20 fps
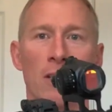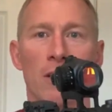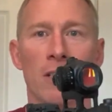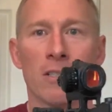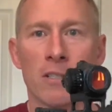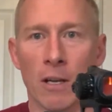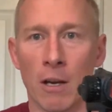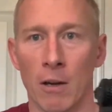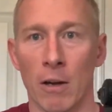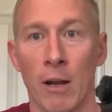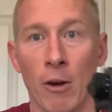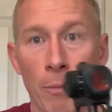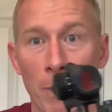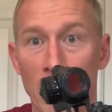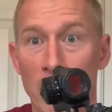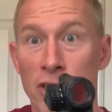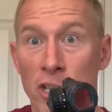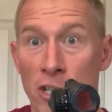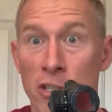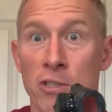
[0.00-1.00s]
so it'll be
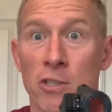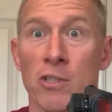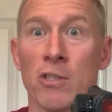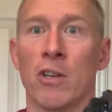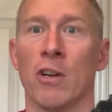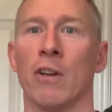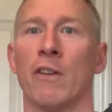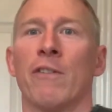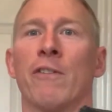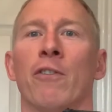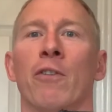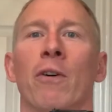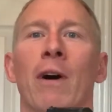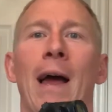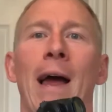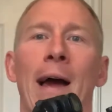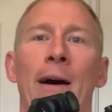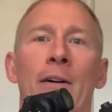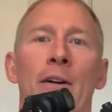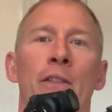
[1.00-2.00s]
just as good for
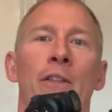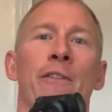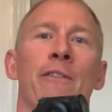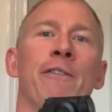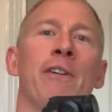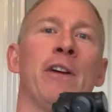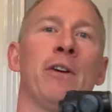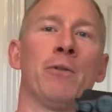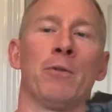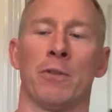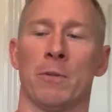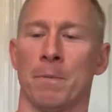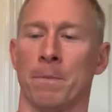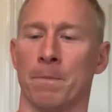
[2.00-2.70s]
out in the field.